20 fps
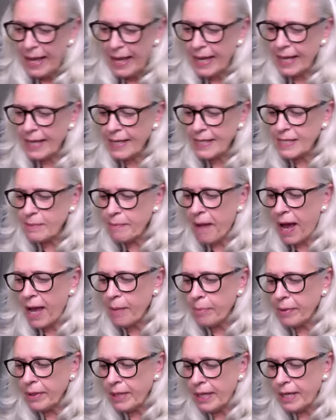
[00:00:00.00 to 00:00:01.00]
It is my
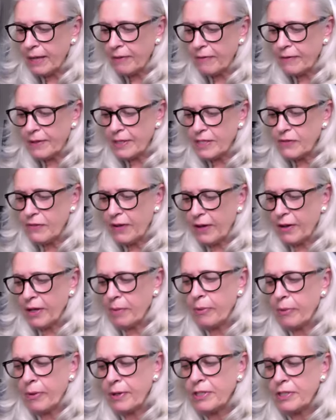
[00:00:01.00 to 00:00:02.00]
belief it's very
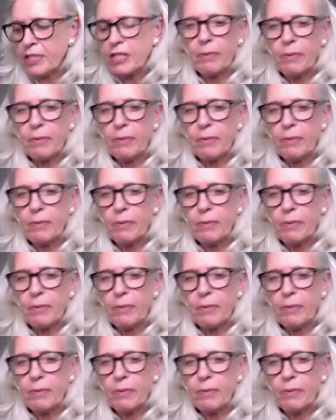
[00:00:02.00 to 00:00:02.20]
important